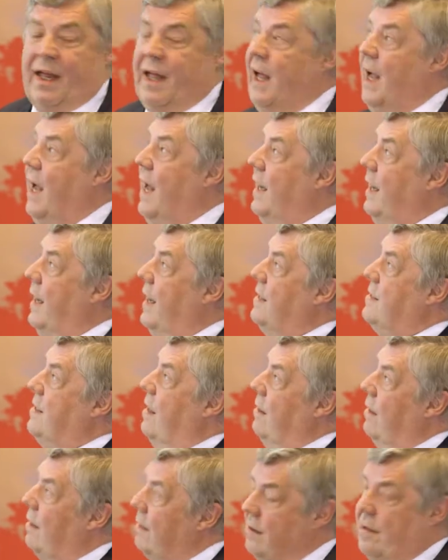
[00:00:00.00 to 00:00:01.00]
and there is a
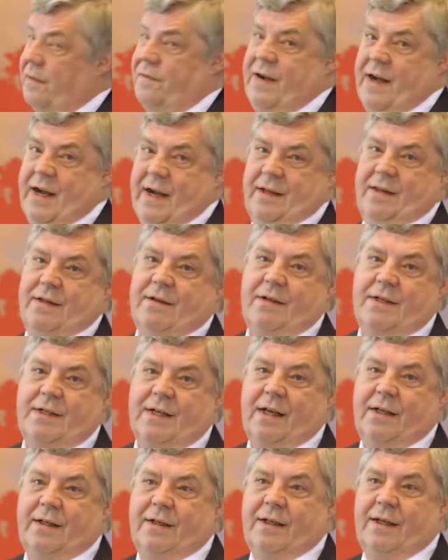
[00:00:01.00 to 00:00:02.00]
lot of
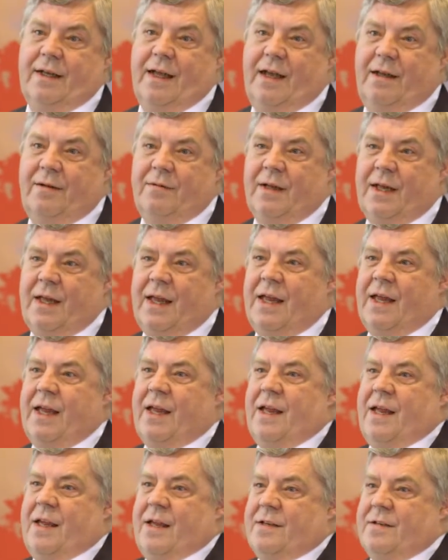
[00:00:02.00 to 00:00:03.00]
hydrogen. Yeah?
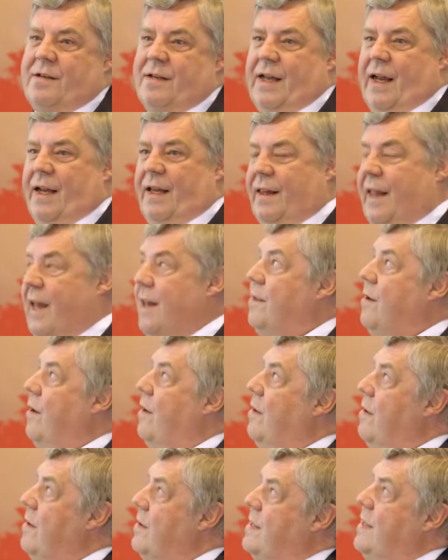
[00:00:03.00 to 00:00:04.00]
So they tend to
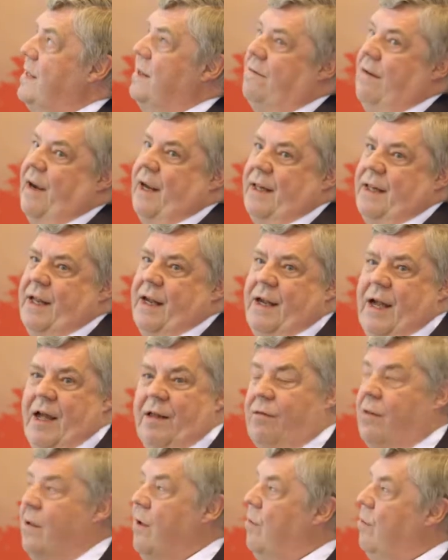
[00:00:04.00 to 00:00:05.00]
concentrate there
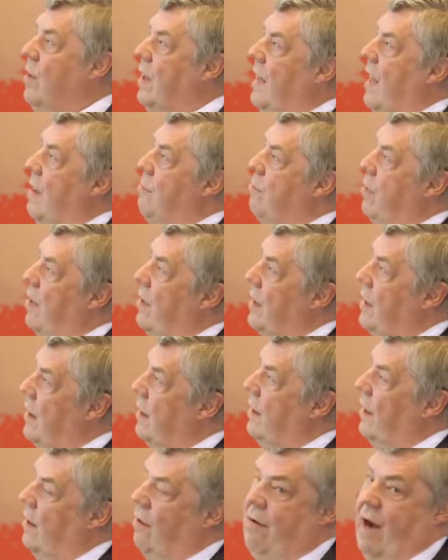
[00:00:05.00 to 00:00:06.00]
and will
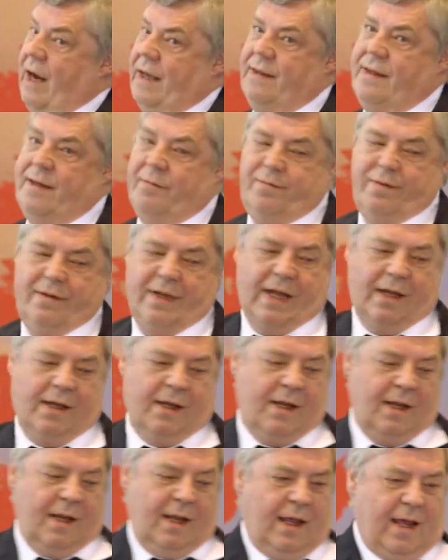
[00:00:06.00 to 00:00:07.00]
embrittle the crack tip
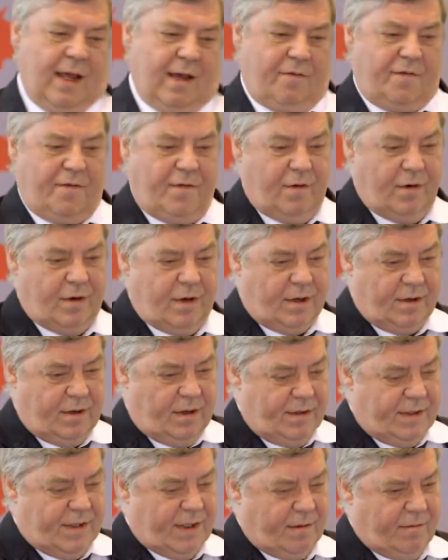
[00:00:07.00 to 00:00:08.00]
and have further
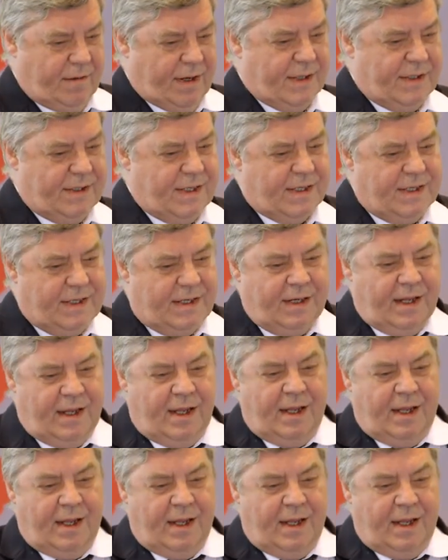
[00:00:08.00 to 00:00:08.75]
consequences.